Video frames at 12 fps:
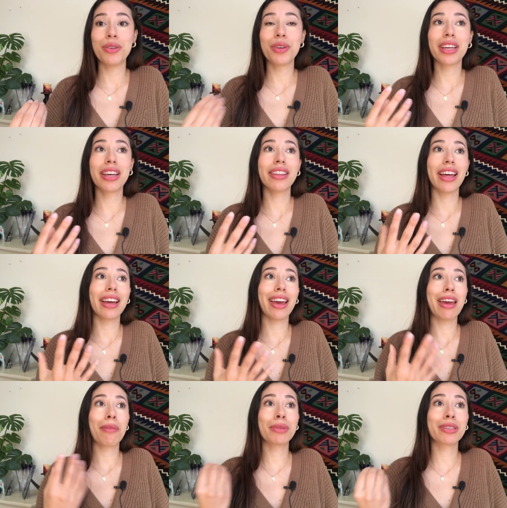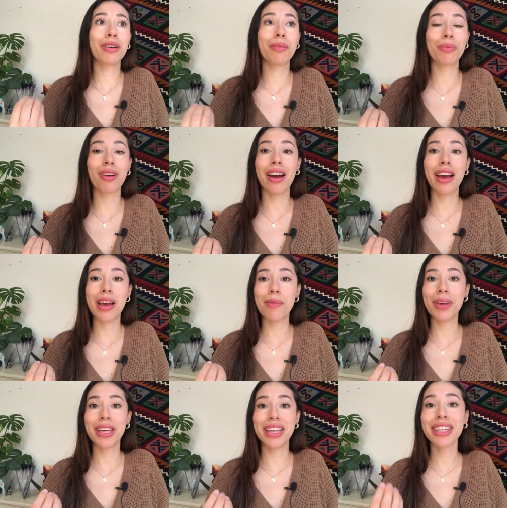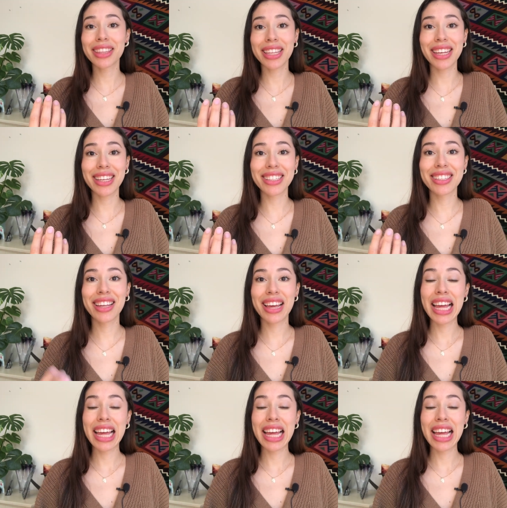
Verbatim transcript: you can get like Amazon Prime and get things